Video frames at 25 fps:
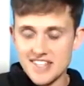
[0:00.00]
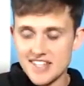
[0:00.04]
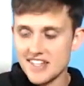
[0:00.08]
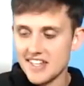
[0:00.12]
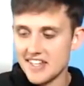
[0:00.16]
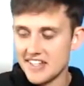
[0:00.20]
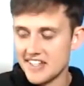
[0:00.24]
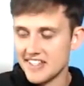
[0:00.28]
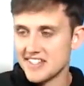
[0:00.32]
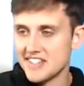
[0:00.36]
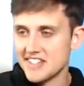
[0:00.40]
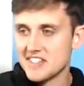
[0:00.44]
Yeah,
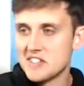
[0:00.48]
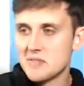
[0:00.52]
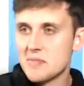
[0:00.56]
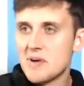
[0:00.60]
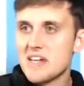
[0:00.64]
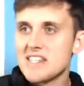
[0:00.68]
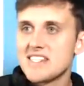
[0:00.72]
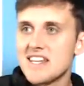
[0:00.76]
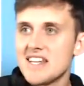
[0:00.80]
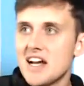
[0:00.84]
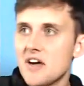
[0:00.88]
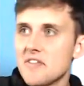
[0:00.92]
it is. It's
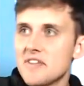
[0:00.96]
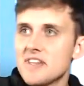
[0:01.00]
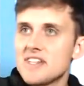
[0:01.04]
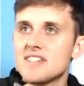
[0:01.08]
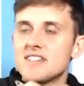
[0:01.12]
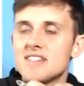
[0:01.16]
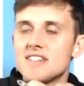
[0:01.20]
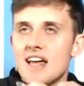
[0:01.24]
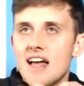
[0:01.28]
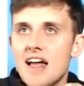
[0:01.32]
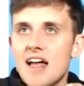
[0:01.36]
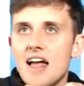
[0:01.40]
amazing how
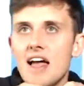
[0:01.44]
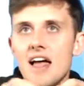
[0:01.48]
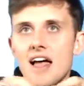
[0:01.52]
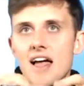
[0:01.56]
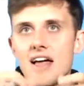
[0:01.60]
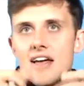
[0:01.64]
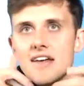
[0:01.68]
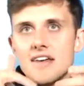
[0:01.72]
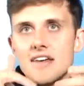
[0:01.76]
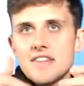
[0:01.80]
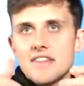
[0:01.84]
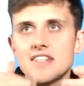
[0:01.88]
these
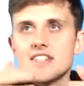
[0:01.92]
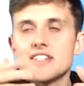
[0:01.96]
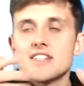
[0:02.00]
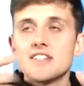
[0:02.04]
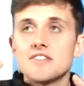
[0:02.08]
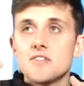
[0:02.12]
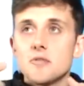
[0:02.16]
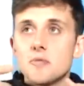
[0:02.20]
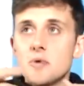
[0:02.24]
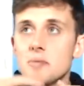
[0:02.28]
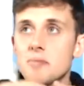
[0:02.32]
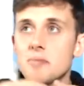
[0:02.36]
things
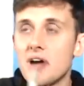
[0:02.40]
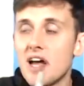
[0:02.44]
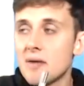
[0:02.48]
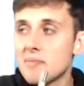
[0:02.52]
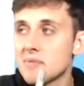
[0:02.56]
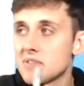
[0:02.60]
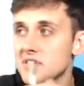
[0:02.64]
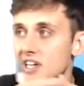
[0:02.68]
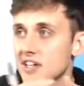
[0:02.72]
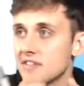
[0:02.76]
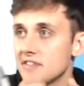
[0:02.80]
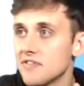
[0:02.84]
that we
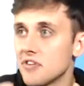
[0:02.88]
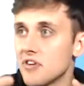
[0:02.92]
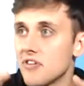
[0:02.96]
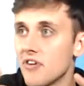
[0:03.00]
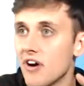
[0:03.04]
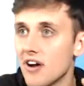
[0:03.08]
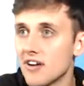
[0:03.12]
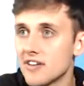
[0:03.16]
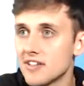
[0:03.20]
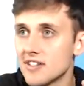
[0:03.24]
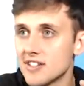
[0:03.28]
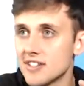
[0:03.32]
perhaps take for
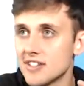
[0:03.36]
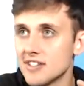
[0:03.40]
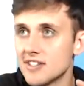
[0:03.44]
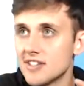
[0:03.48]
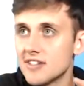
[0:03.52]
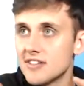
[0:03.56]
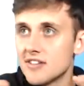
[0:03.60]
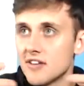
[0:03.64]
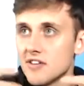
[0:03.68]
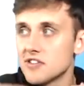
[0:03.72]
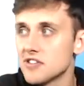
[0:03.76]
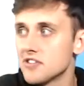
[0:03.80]
granted,
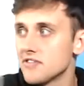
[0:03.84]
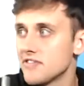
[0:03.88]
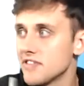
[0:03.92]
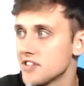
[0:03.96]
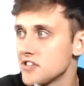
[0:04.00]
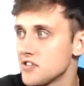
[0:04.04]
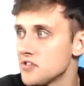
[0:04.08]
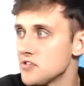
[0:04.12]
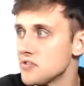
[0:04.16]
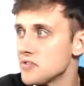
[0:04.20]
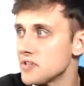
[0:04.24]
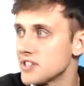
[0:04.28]
those of
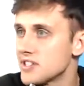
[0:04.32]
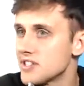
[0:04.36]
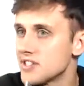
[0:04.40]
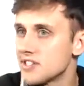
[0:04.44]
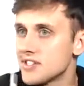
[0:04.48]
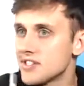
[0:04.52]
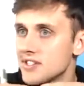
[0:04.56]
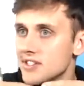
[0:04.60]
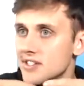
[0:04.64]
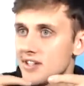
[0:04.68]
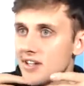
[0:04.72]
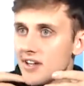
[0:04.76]
us who
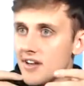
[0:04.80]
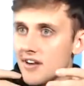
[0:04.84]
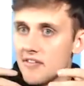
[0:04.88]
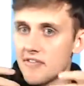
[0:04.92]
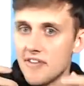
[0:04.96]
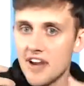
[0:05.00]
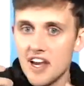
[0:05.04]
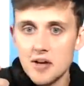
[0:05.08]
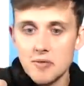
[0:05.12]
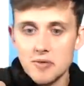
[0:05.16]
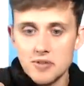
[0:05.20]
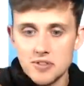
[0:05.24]
it's
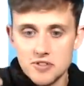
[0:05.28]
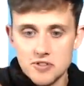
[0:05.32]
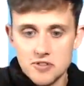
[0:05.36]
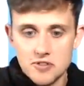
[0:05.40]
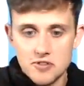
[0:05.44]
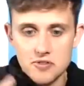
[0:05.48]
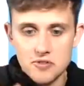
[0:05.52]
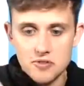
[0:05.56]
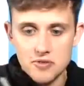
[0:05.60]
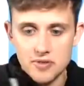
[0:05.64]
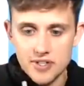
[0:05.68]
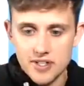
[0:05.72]
available
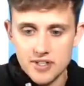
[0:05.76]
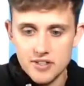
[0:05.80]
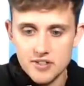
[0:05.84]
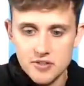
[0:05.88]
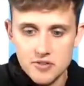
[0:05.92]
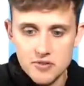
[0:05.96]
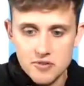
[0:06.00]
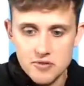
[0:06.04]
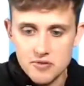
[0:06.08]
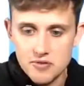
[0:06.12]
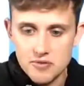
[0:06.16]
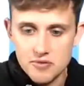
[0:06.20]
to and
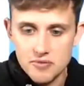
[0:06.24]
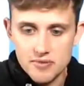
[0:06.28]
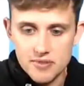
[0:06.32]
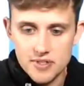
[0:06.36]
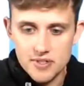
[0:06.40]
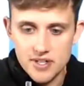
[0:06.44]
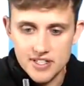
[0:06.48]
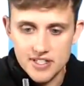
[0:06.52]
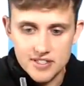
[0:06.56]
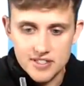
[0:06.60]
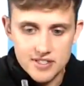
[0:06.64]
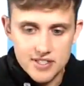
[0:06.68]
who
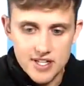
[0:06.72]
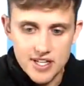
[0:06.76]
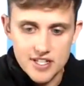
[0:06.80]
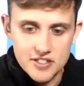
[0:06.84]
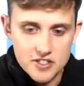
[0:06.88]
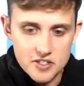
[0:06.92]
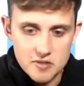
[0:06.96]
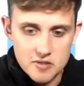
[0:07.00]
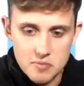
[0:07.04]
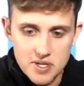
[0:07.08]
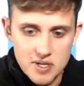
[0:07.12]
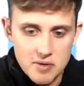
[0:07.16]
it's
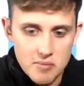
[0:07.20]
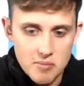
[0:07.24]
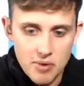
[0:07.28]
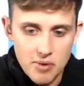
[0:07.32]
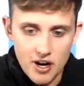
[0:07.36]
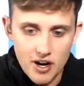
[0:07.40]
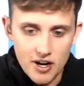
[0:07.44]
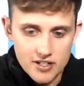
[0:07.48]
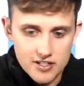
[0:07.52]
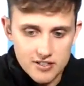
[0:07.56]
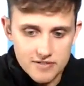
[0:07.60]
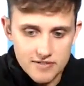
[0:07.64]
just been
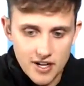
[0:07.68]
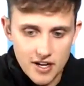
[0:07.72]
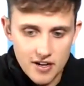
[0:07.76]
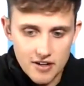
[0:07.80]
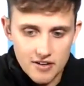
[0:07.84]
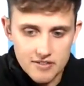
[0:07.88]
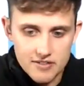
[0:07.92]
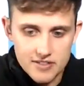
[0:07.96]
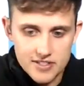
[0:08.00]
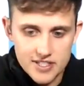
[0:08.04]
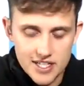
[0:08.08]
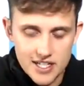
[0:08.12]
part of
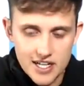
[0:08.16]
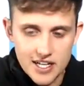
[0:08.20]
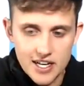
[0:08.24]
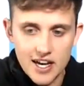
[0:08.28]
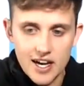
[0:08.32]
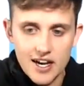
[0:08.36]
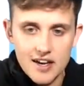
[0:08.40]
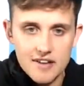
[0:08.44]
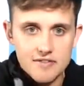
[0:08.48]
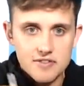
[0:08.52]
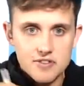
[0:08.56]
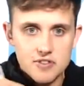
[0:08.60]
our daily
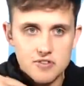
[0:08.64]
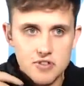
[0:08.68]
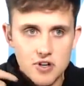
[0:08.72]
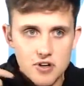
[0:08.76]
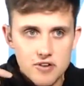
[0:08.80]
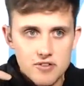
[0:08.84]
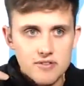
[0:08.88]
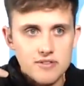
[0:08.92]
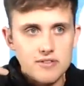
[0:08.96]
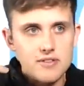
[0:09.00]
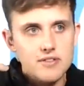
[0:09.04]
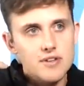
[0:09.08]
lives, you
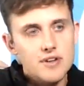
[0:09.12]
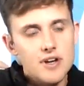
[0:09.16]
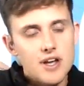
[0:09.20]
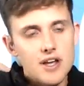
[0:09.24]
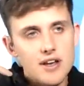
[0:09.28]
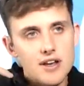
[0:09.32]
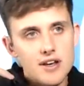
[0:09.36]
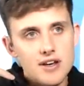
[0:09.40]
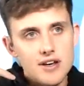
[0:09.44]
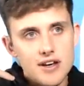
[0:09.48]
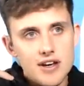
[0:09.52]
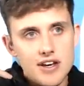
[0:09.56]
don't
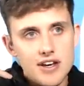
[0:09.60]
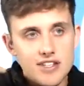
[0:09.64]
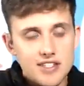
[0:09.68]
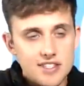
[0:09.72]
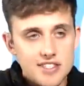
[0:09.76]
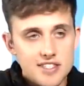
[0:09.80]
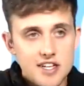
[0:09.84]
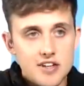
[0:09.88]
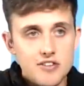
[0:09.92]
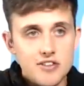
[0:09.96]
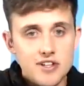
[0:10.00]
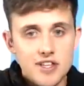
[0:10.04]

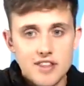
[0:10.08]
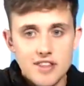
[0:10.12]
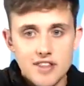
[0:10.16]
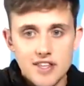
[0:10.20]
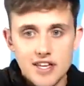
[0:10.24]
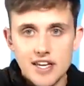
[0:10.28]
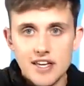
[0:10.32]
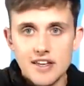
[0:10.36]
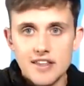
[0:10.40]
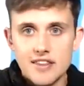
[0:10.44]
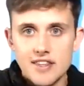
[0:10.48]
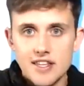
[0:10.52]
necessarily
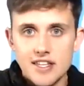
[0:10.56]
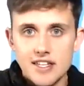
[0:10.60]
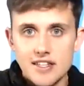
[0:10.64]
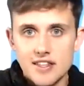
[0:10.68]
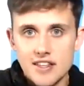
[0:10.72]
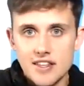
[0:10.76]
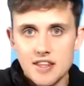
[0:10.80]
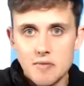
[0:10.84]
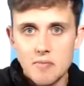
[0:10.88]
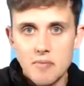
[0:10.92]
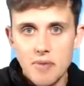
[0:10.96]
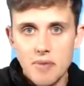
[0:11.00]
think that
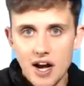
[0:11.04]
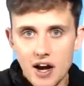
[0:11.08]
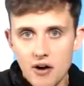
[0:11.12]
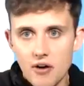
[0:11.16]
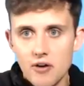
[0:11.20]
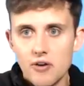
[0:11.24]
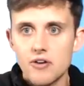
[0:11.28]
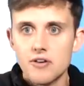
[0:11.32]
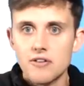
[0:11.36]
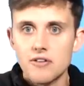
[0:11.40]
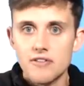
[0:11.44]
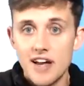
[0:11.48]
the
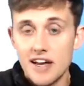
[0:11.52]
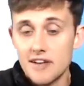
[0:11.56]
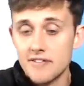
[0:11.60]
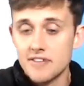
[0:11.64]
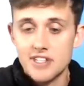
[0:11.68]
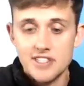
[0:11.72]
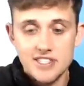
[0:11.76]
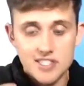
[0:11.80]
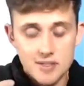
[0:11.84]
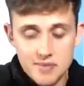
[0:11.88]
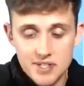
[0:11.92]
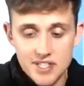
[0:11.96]
power of
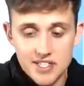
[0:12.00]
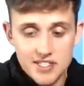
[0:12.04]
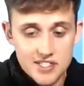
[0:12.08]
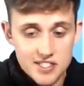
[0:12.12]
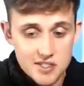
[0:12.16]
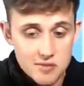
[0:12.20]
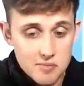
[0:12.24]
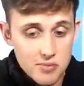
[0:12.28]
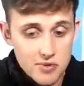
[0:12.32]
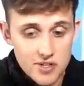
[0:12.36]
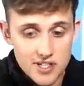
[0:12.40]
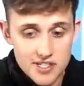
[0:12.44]
having something as
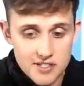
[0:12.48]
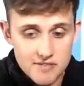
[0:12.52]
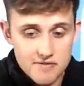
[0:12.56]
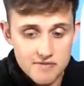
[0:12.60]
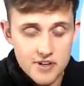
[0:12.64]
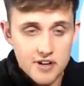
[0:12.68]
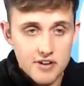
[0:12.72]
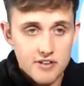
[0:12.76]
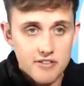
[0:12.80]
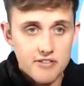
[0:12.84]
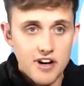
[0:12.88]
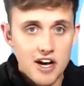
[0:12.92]
simple as a
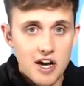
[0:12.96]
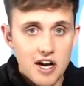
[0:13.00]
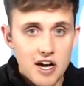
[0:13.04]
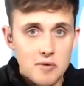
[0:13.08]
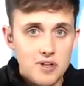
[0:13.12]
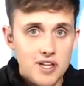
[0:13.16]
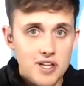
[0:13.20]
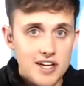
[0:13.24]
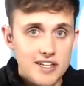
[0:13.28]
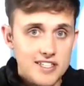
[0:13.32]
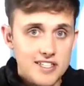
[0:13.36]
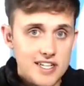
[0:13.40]

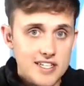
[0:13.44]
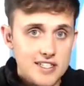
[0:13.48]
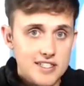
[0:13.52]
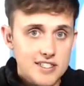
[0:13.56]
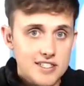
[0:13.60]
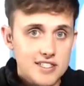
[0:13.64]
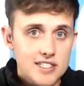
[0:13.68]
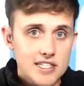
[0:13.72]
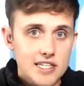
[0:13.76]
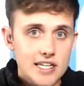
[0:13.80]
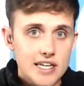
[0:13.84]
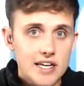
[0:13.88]
verifiable
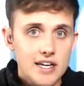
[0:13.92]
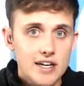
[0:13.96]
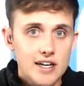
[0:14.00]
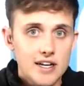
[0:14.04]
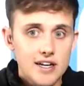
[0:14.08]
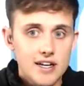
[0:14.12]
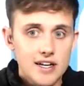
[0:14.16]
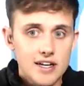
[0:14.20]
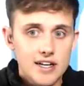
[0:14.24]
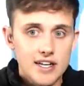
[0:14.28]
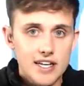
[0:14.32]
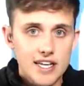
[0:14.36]
identity
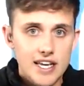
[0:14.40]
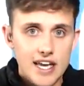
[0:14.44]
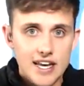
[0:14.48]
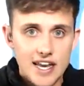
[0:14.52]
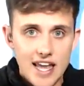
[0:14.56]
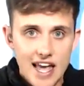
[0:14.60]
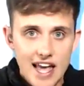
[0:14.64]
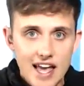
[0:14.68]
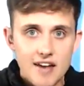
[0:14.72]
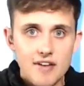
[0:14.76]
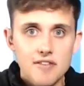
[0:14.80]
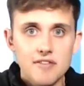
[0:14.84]
can
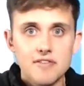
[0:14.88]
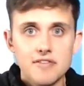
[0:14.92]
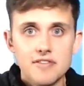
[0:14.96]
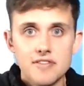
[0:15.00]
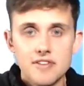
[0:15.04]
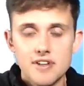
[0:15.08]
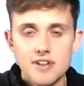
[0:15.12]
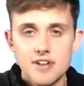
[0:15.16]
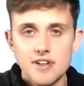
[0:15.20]
have.